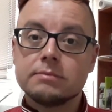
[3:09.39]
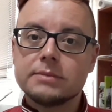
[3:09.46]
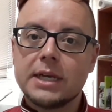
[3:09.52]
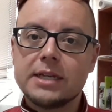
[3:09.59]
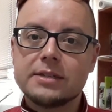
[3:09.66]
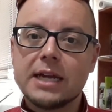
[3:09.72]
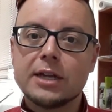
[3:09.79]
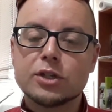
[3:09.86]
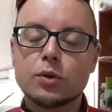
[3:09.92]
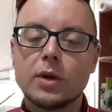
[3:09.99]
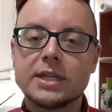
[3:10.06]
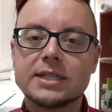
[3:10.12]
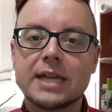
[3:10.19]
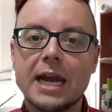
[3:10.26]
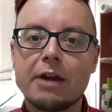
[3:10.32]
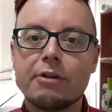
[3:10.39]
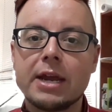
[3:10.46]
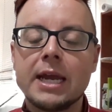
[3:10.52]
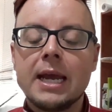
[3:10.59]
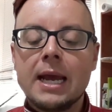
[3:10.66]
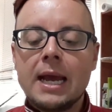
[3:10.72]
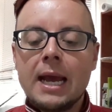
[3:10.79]
It sounds quite
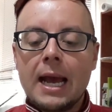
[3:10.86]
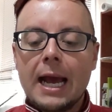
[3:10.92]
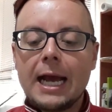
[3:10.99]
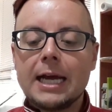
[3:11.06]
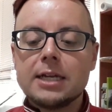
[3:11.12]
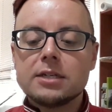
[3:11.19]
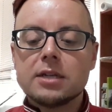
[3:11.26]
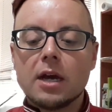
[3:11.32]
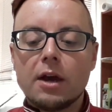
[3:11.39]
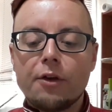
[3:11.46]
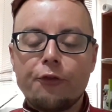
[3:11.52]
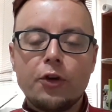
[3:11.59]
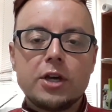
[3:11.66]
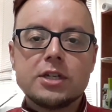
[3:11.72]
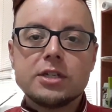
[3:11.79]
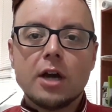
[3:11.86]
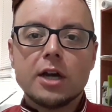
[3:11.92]
scary. And firstly,